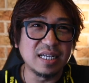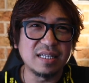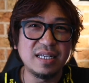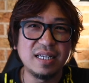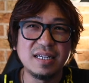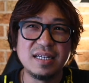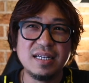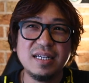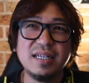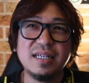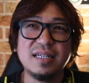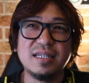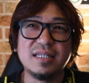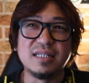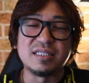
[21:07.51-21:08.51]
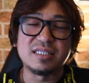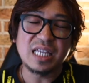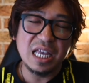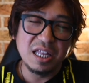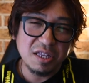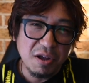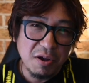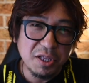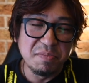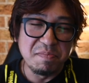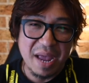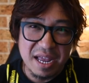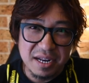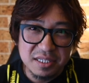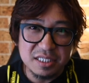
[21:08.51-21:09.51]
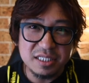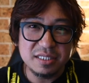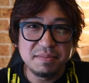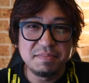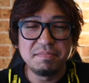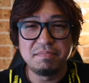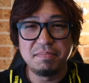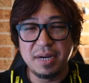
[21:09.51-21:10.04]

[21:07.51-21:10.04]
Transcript: I think the skin tone matters,